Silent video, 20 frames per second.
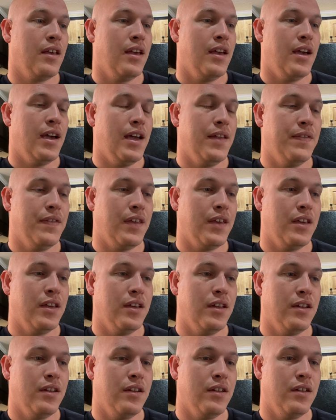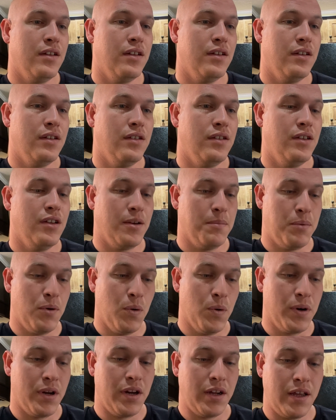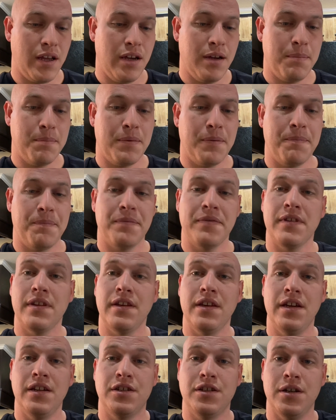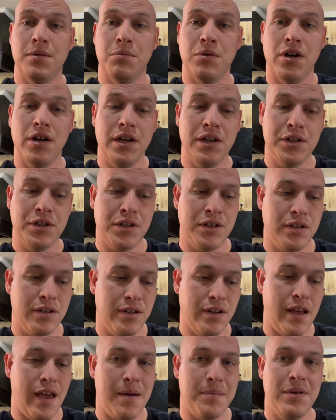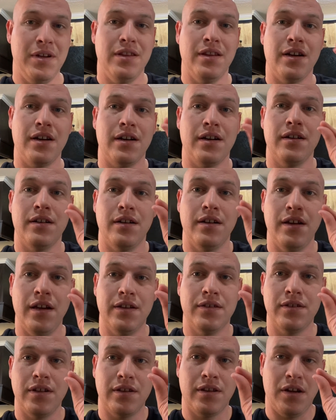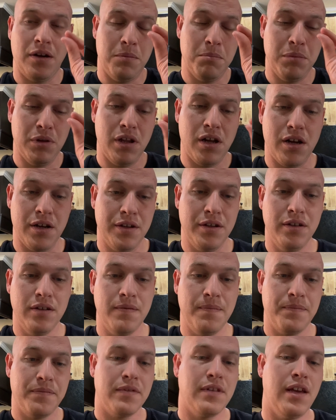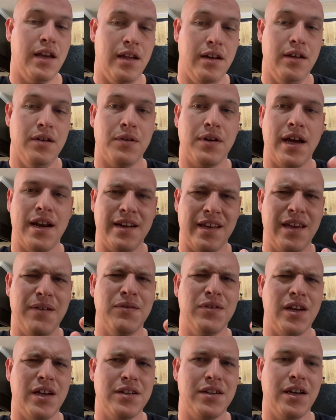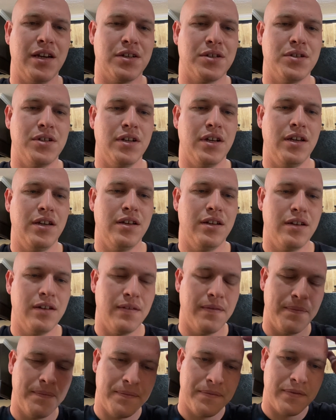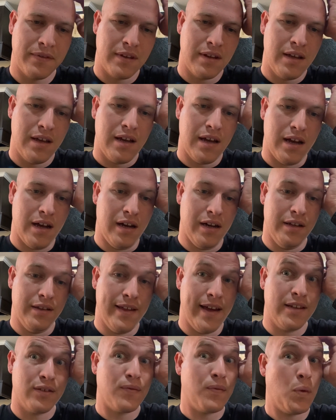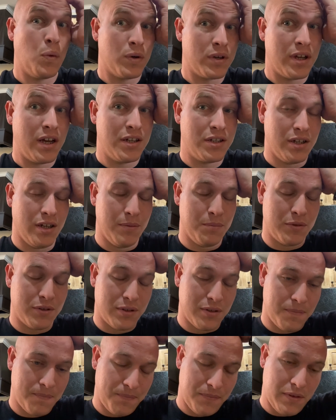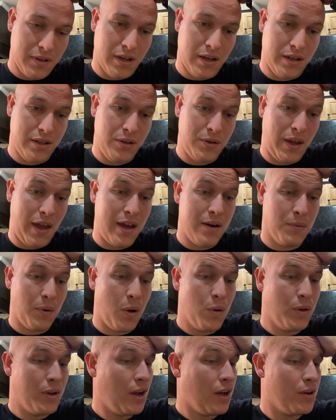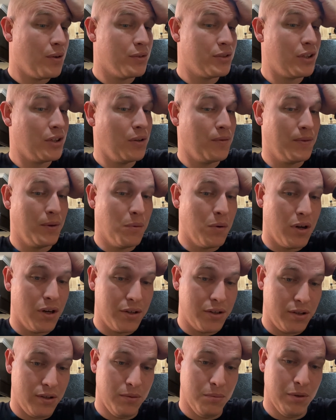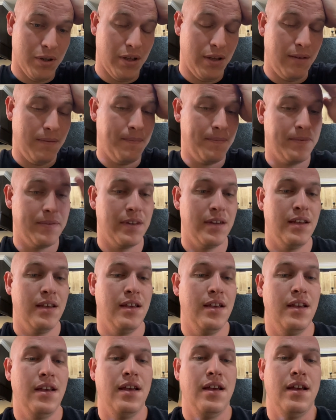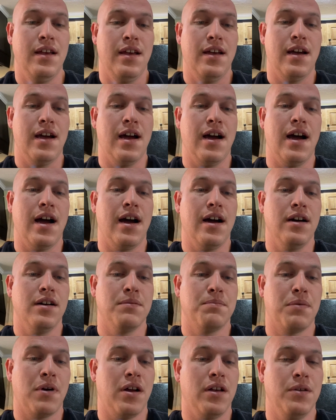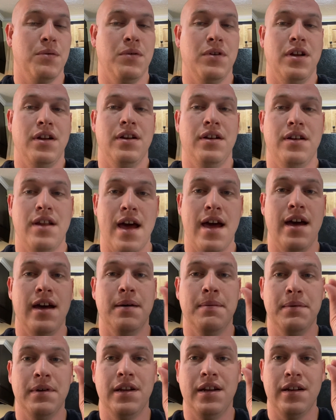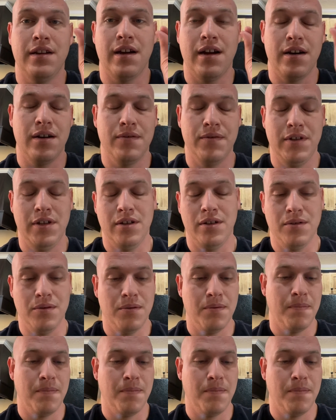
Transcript: and then you can pour it in a cup, get you a brush, dab it in there, and sit there and blot it, and it'll kind of give it that texture again. That's 4 touch-ups. You can roll it on too if you want to, but I probably wouldn't dab an entire vehicle.